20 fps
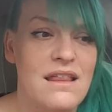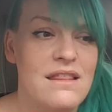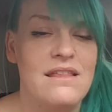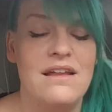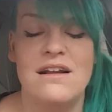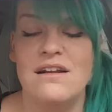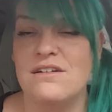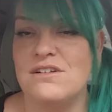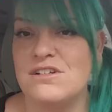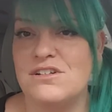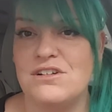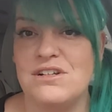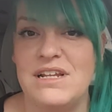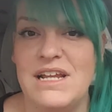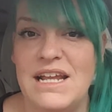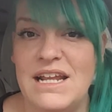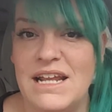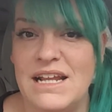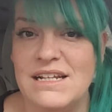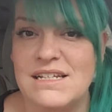They're
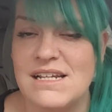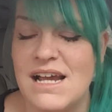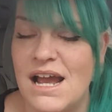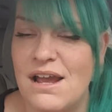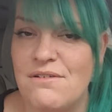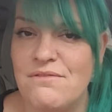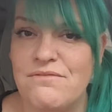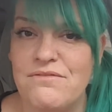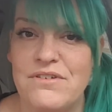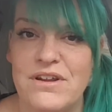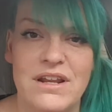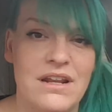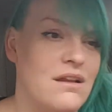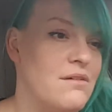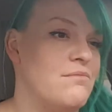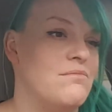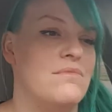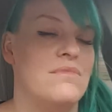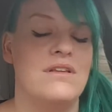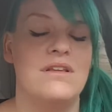needing time
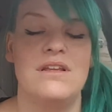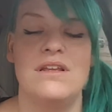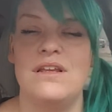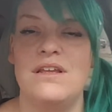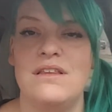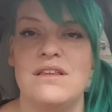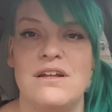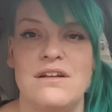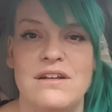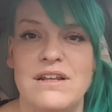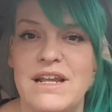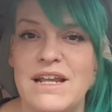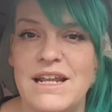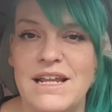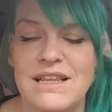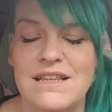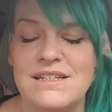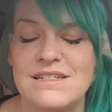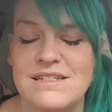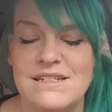freedom. They're
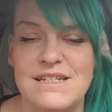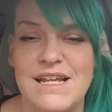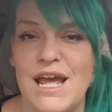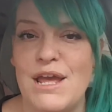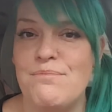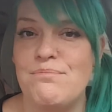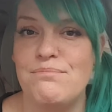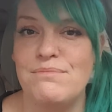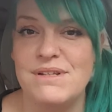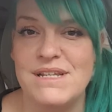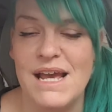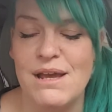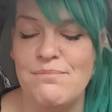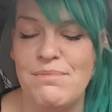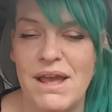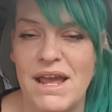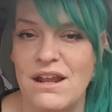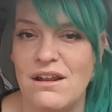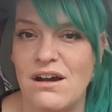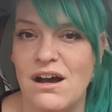needing this
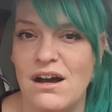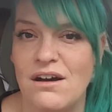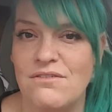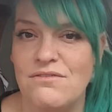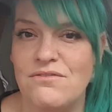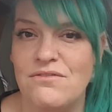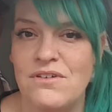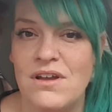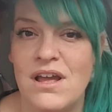debt paid off.